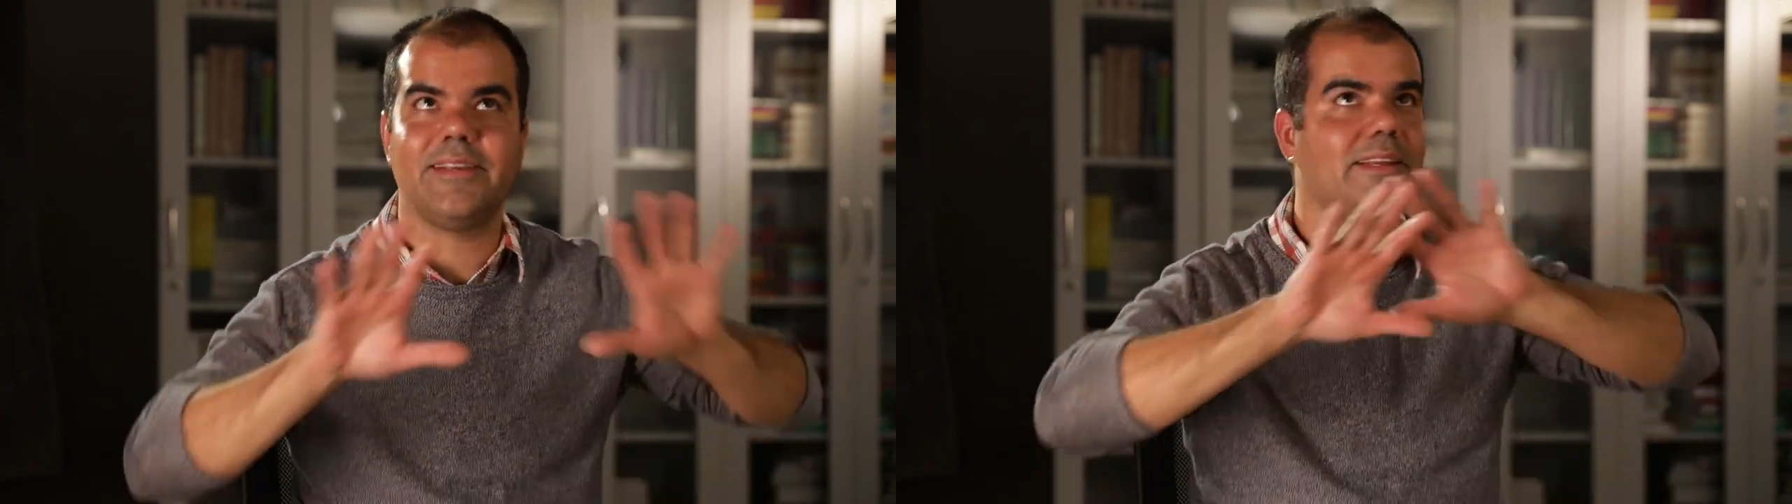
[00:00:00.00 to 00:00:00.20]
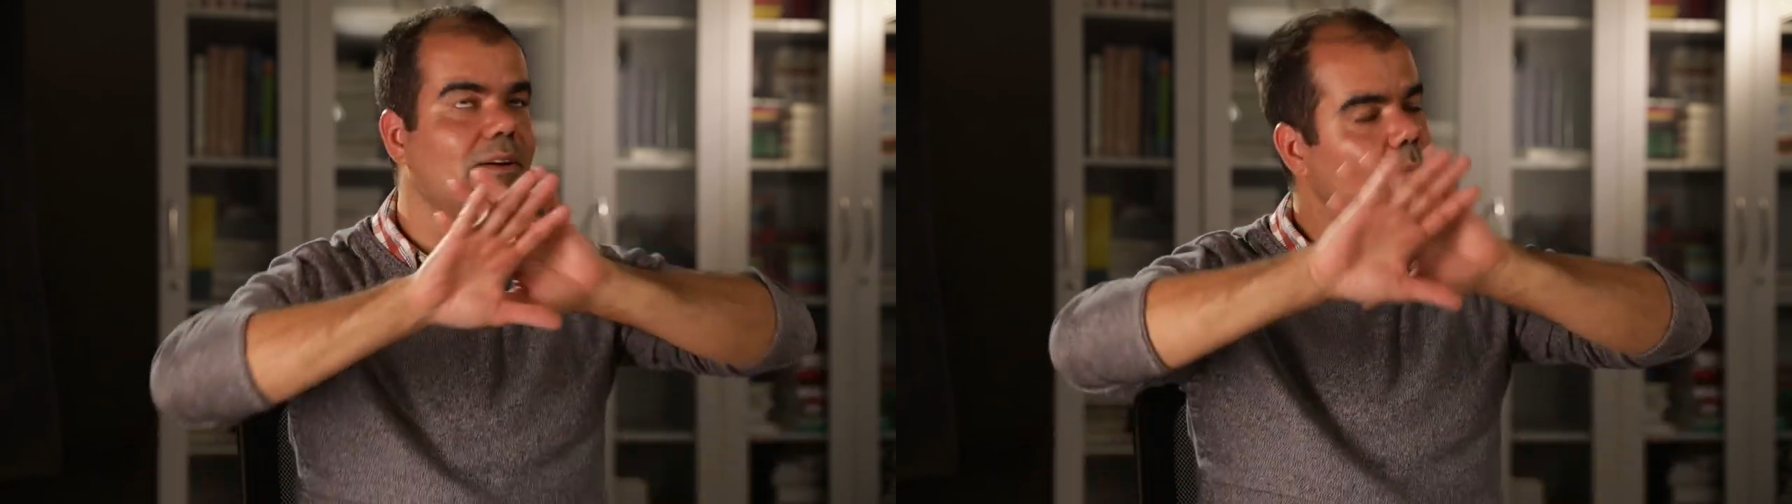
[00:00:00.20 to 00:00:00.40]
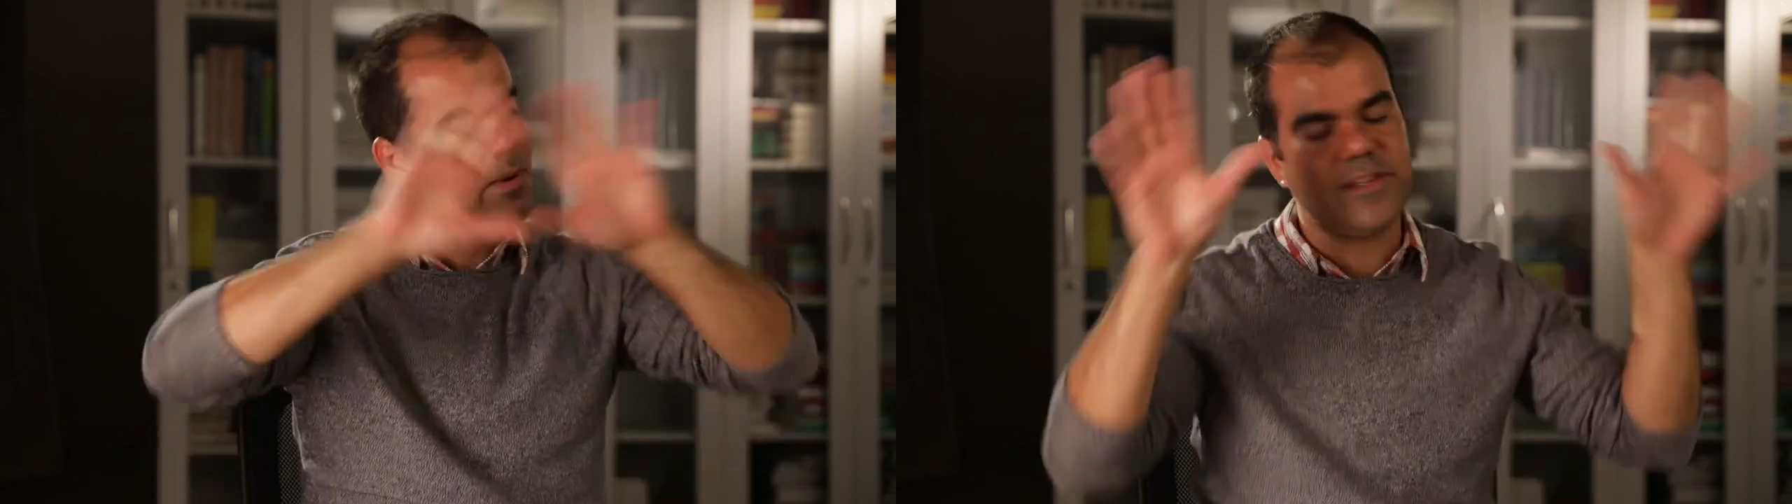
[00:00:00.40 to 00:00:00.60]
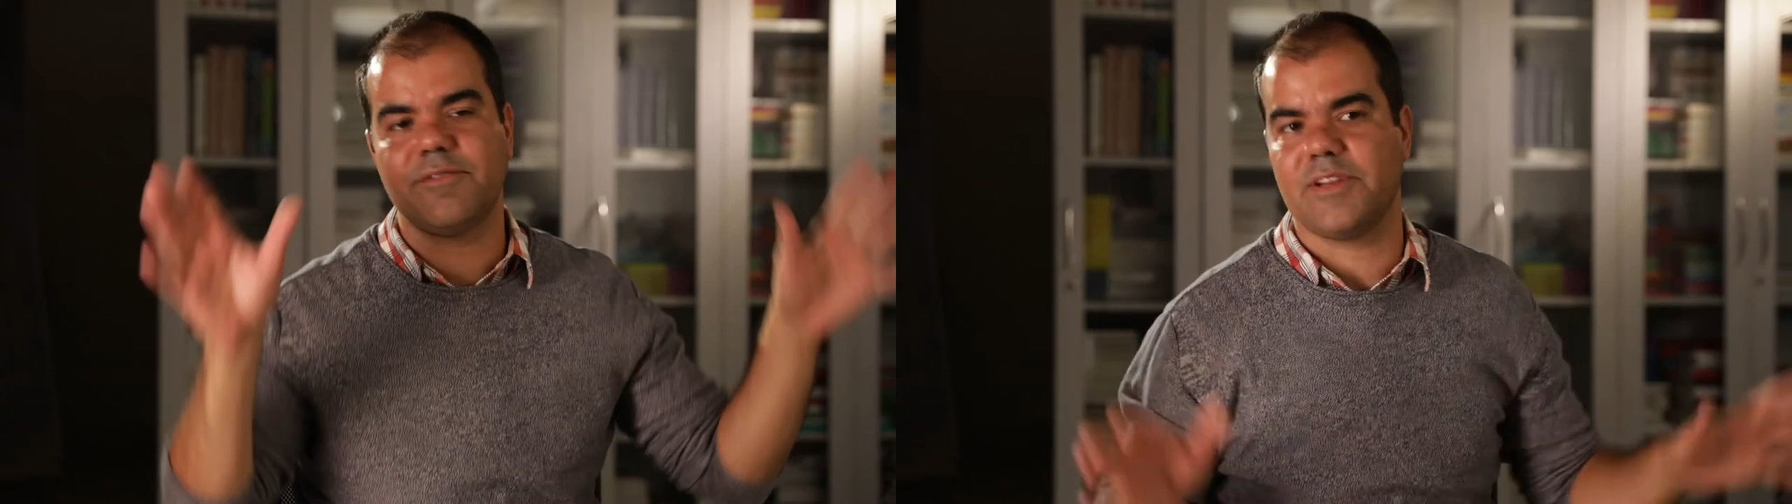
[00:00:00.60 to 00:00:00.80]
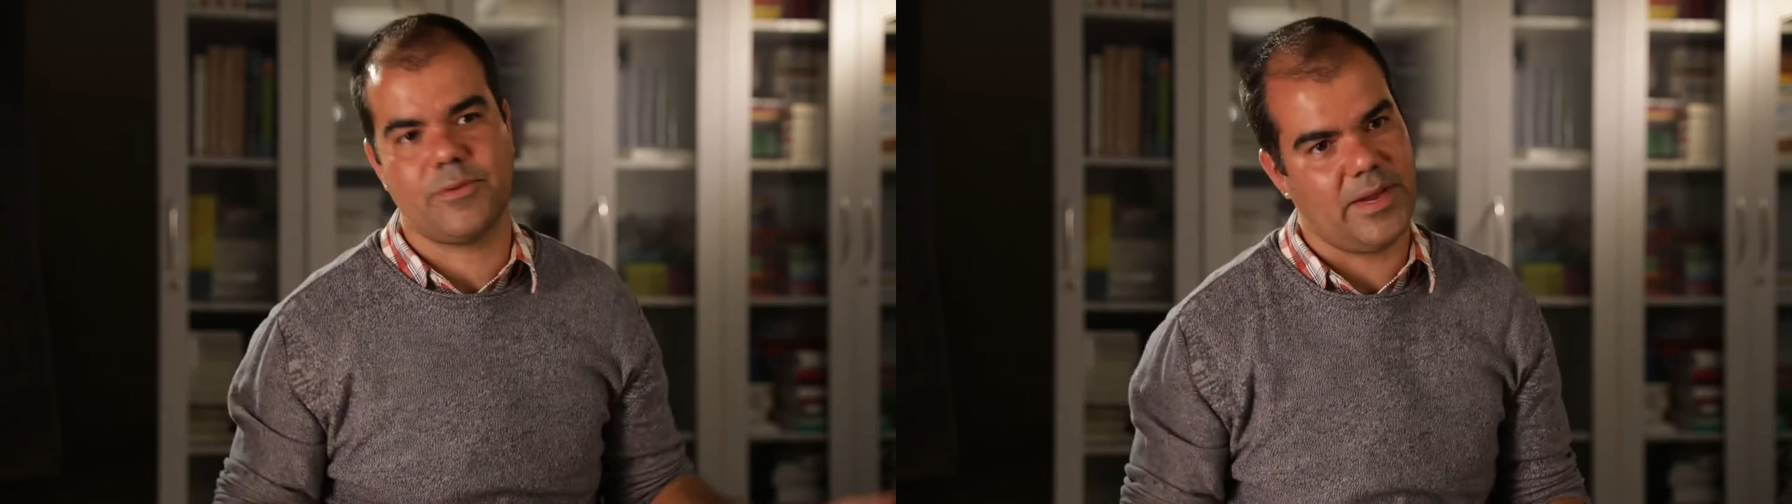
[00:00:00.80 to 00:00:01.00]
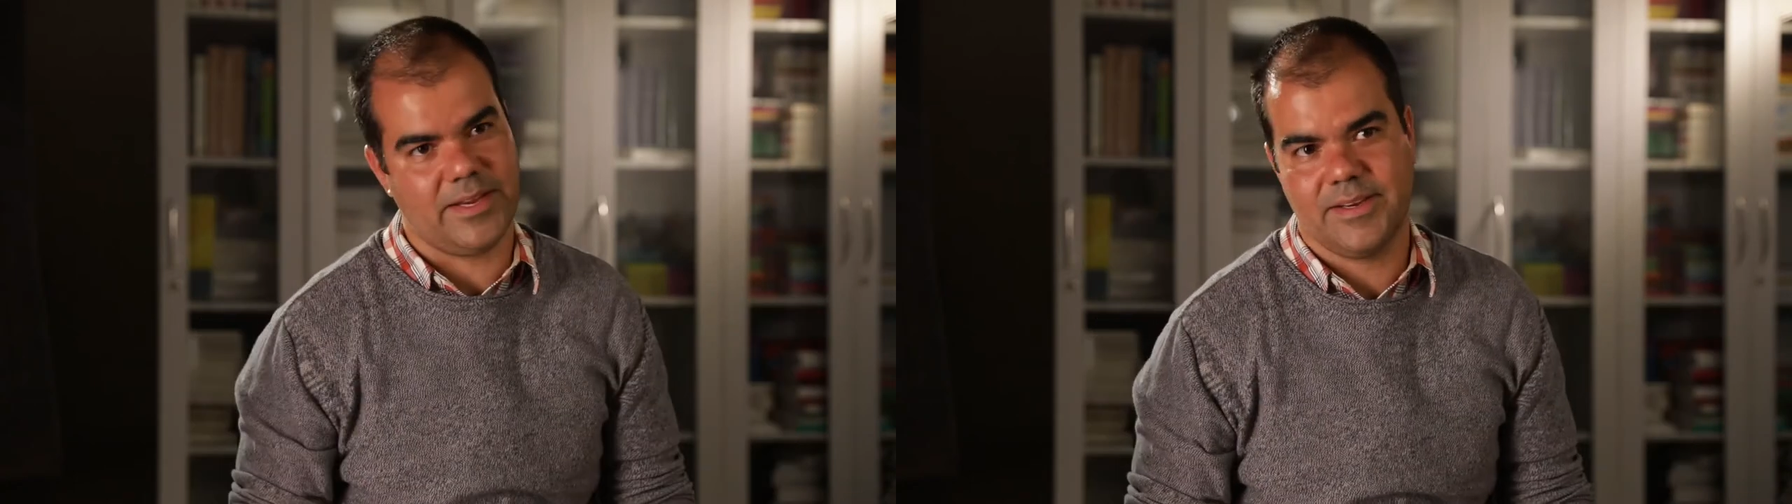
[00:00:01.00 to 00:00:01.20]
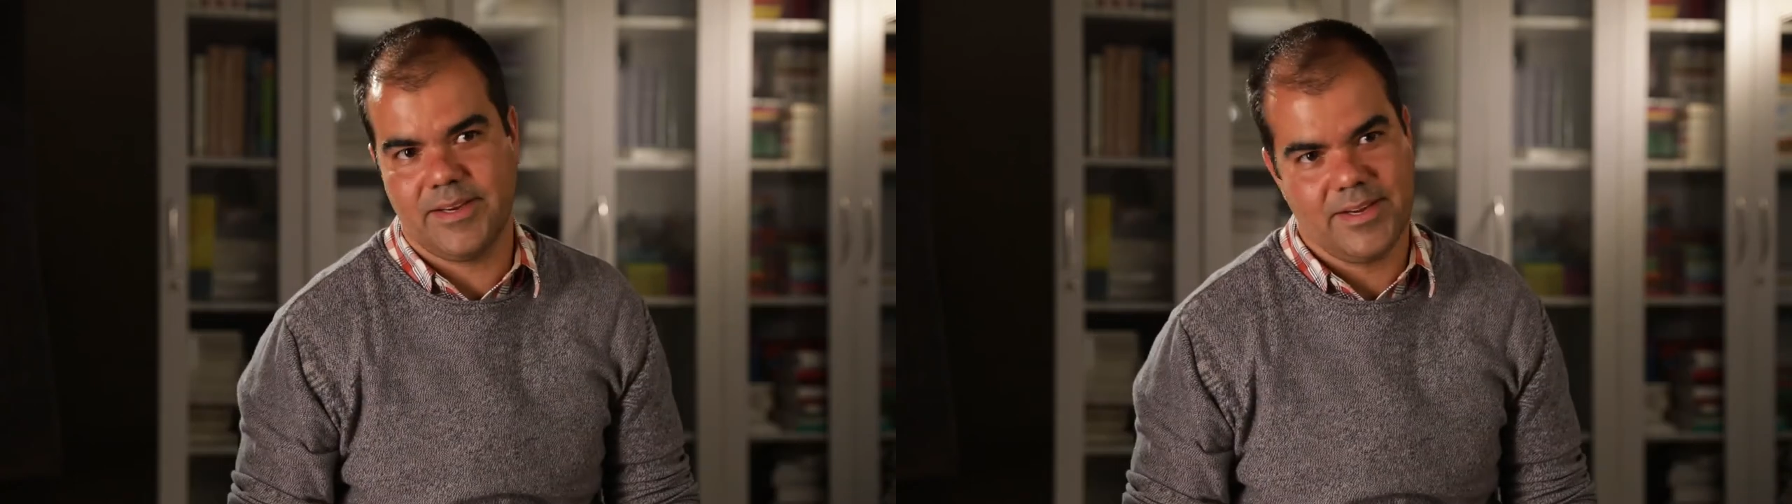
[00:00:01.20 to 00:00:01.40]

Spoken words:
in a completely different way.